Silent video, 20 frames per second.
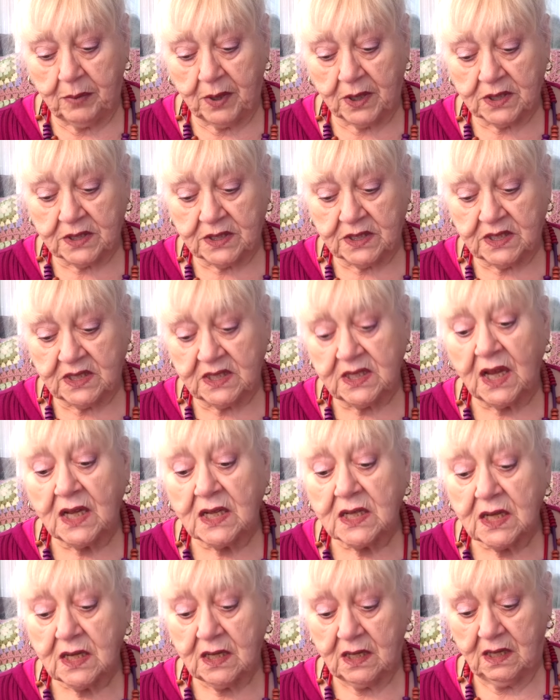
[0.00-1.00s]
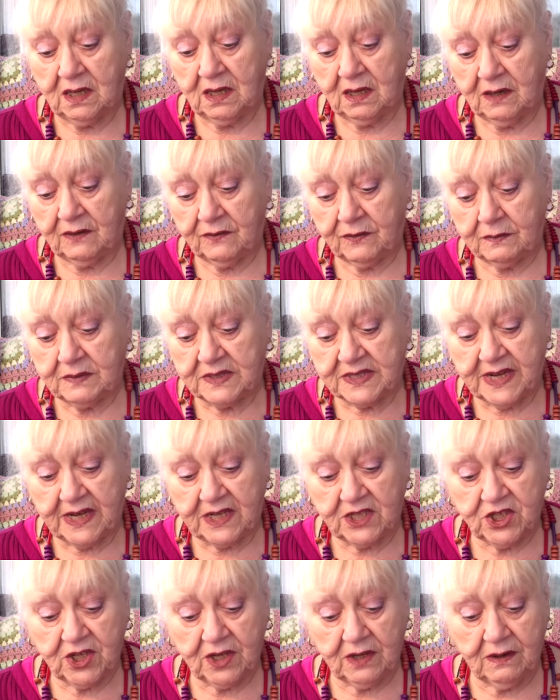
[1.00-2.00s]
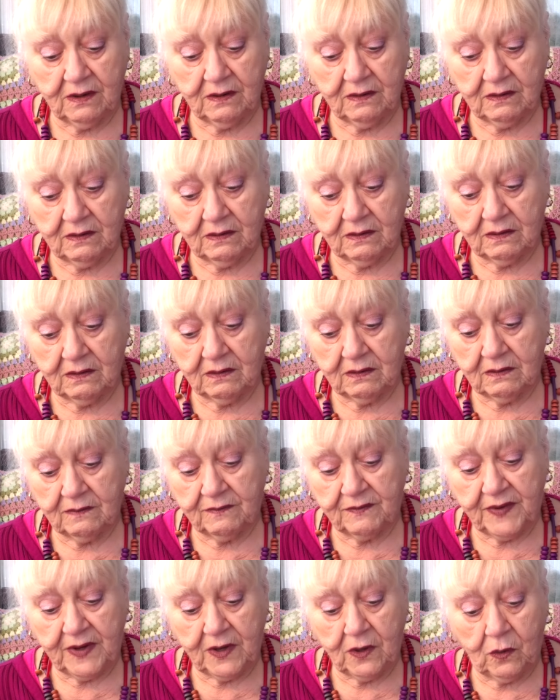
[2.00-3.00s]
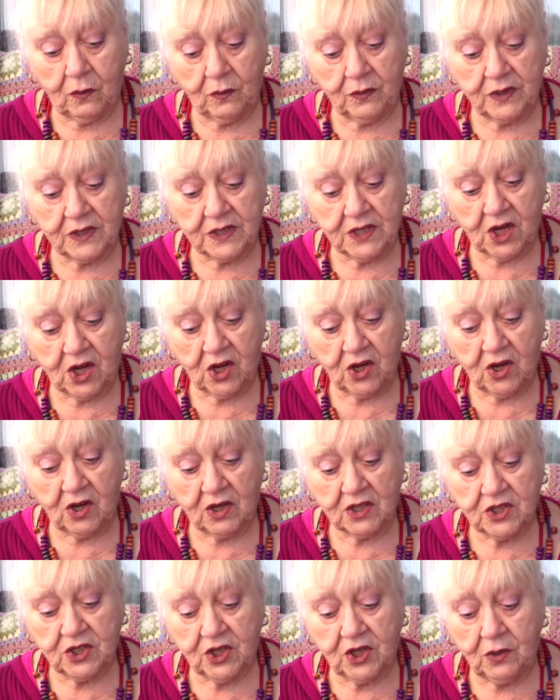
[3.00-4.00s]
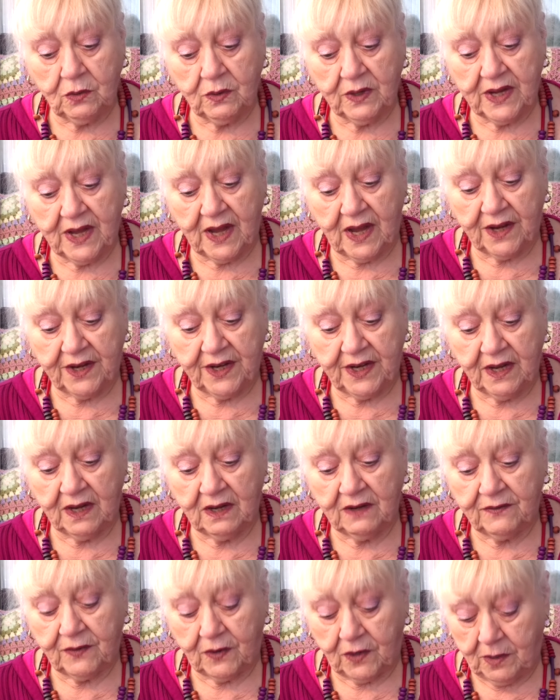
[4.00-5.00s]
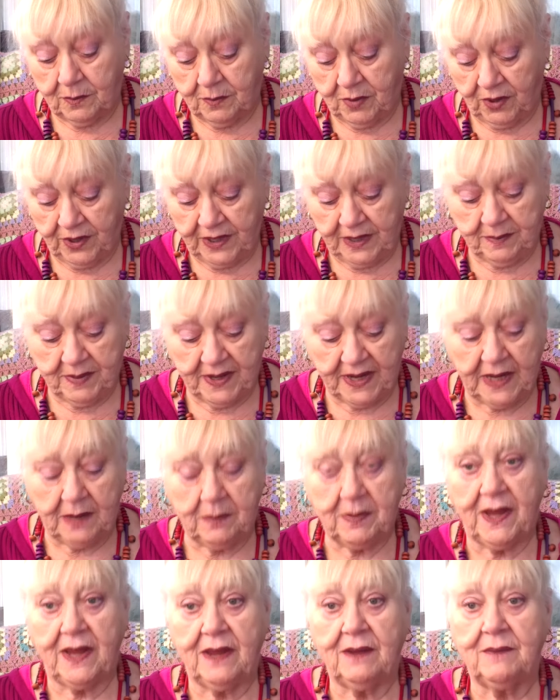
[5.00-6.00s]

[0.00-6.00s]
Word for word: buzz from stitching Fiona Kirk's cute cardigan for a bonny baby.